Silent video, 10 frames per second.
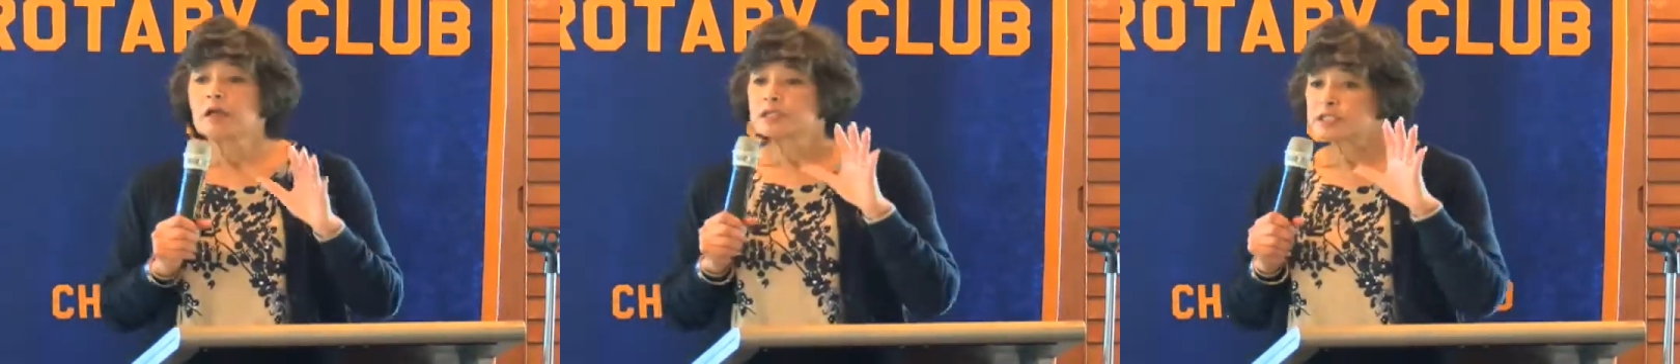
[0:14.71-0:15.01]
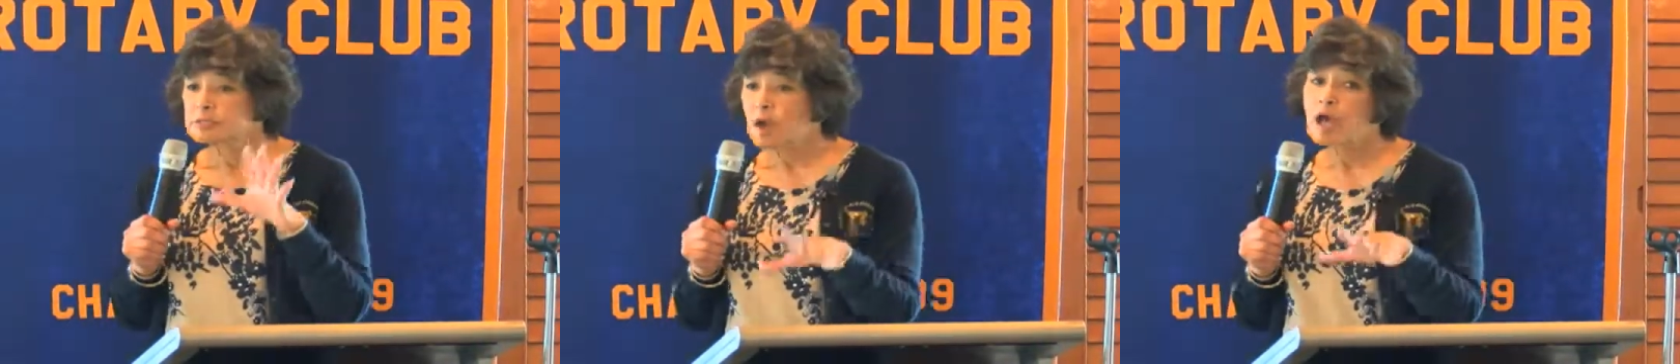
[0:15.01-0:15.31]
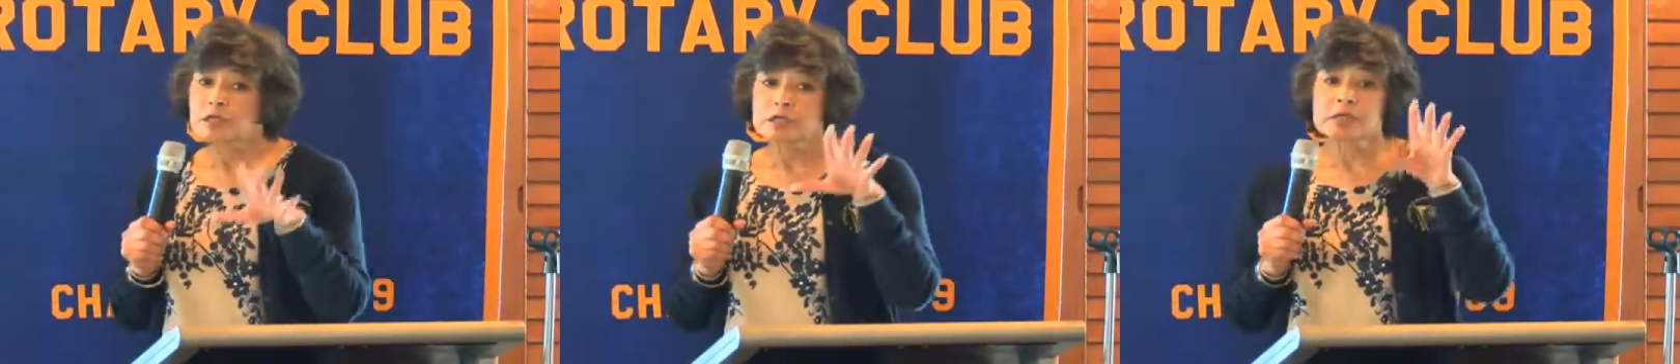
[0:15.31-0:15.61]

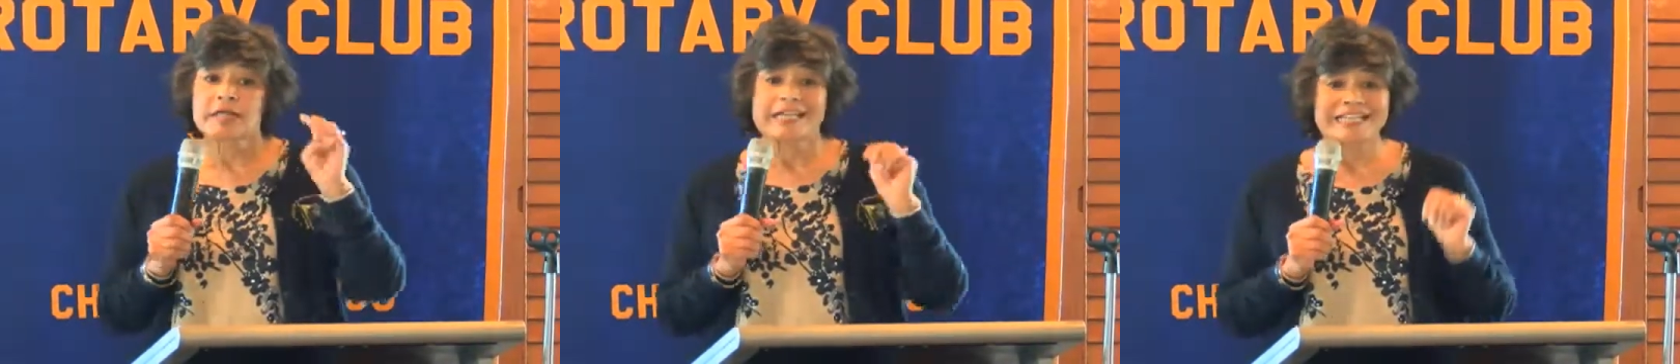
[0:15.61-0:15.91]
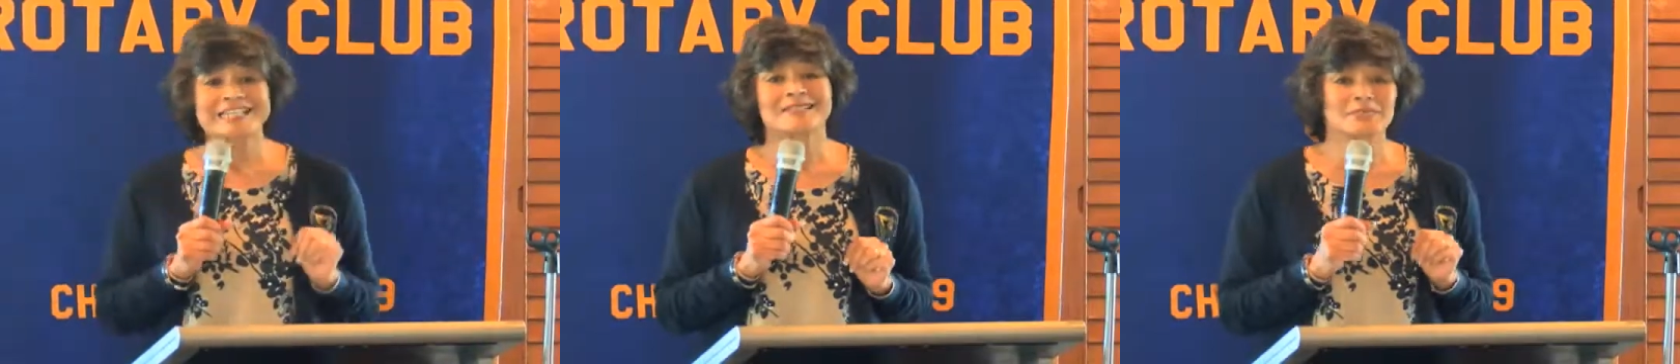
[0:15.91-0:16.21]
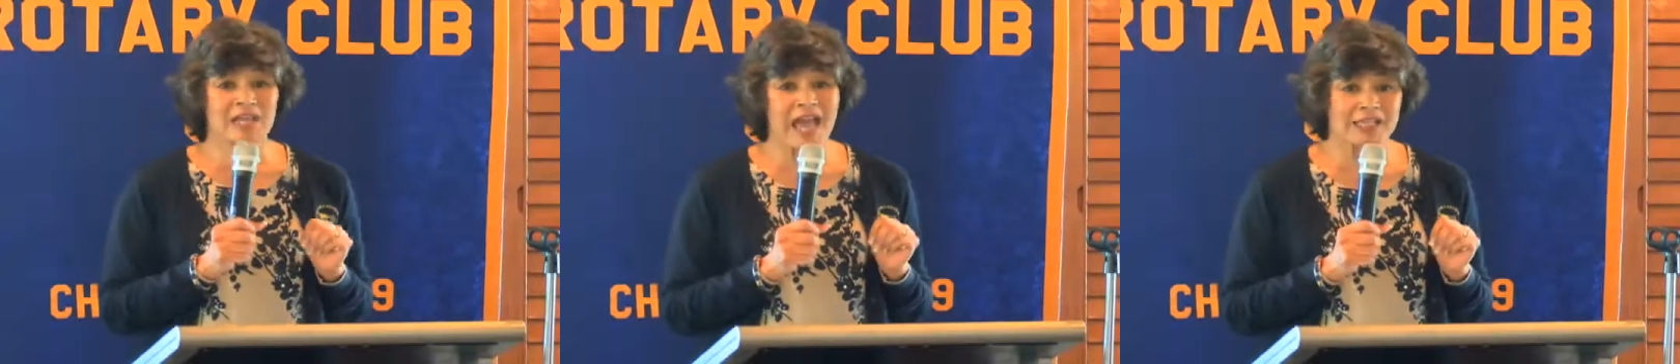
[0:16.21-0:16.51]
smaller income
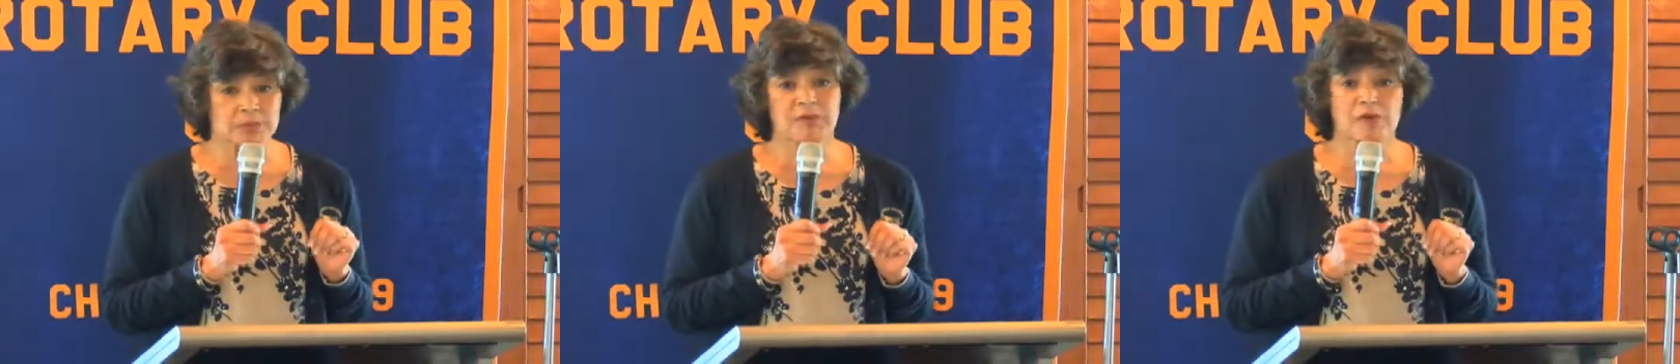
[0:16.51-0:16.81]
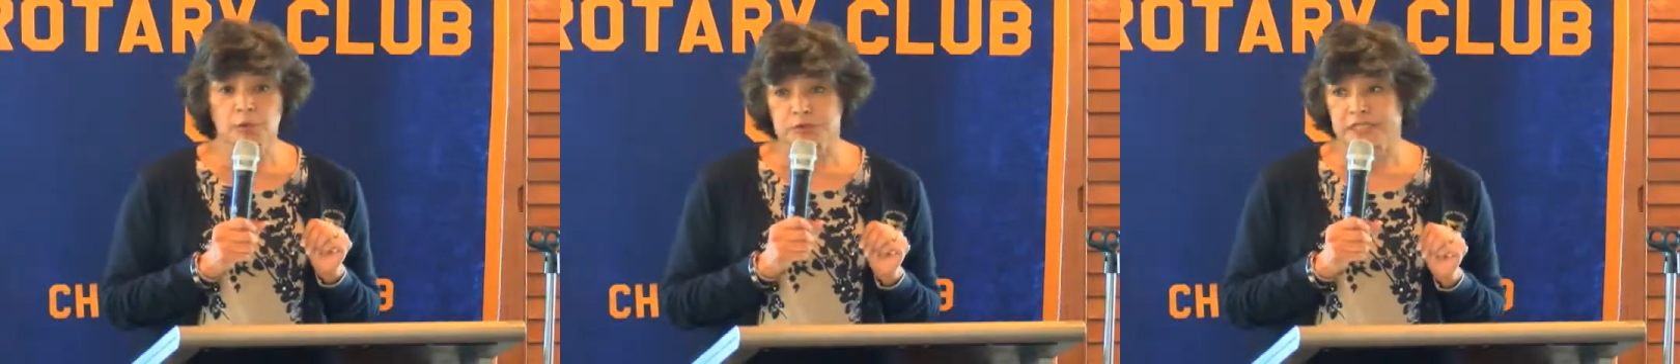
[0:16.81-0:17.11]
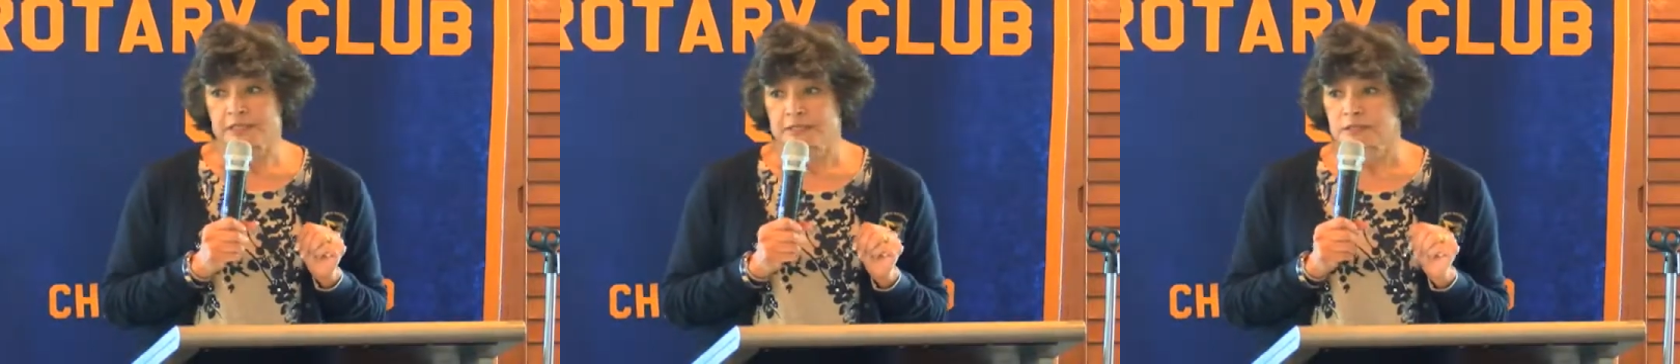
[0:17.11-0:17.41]
tax
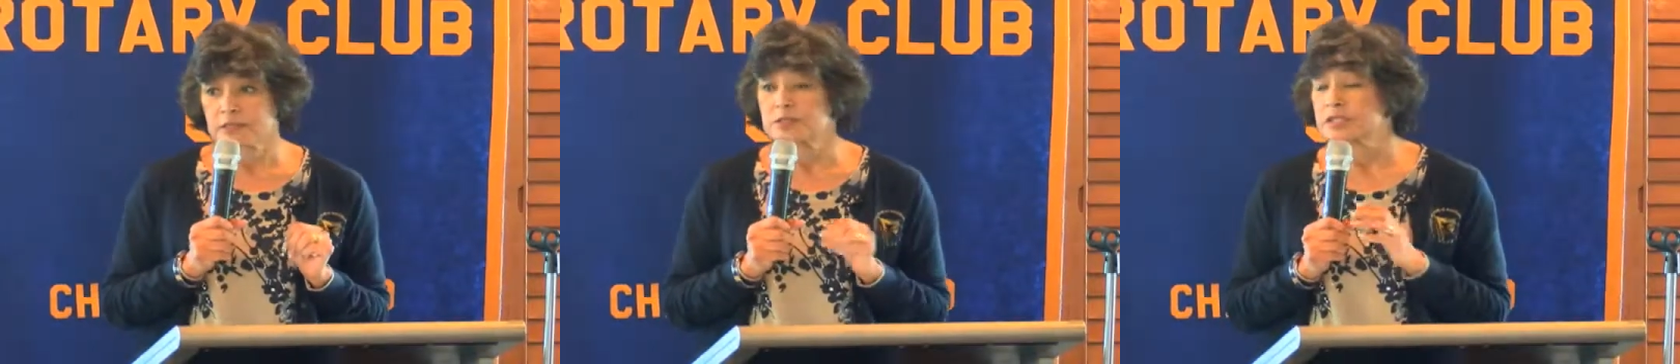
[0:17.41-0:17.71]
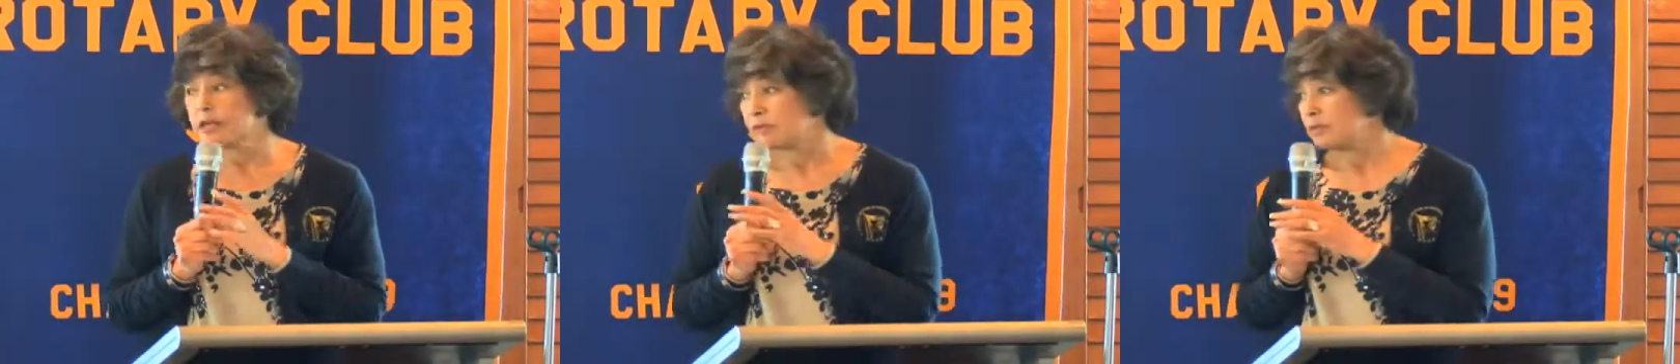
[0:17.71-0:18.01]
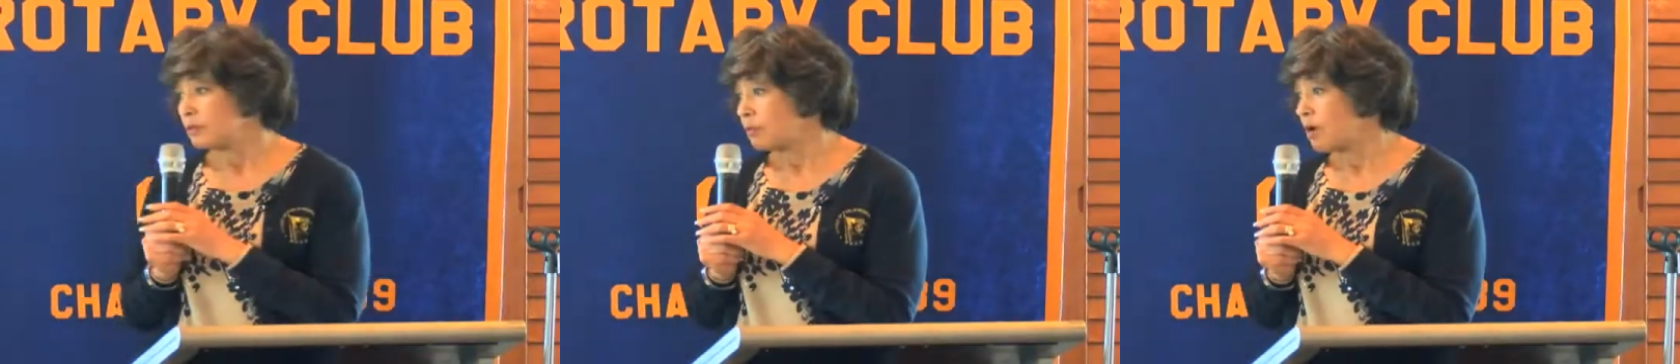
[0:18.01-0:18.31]
withholdings to the
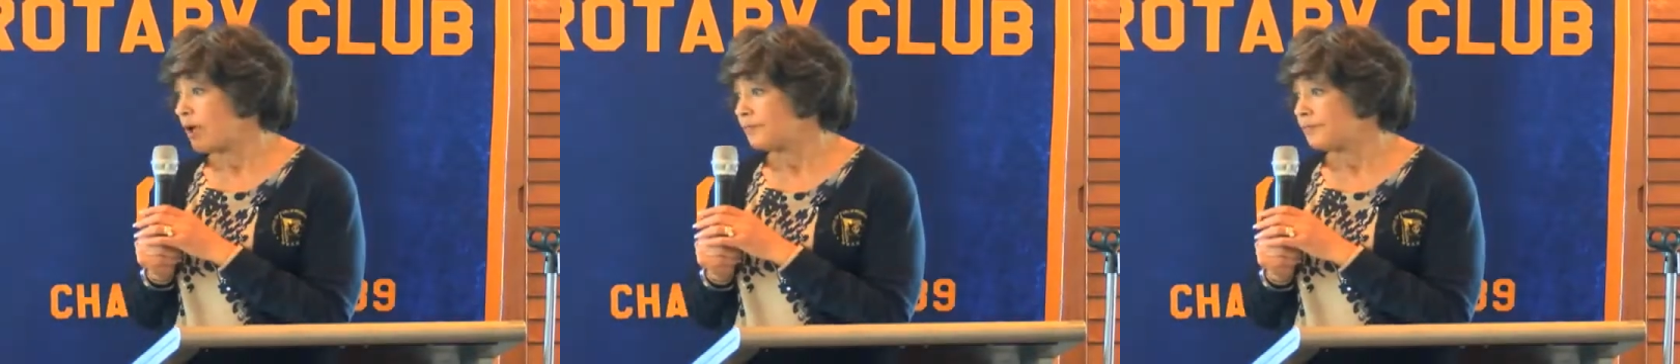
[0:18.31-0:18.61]
government of Guam.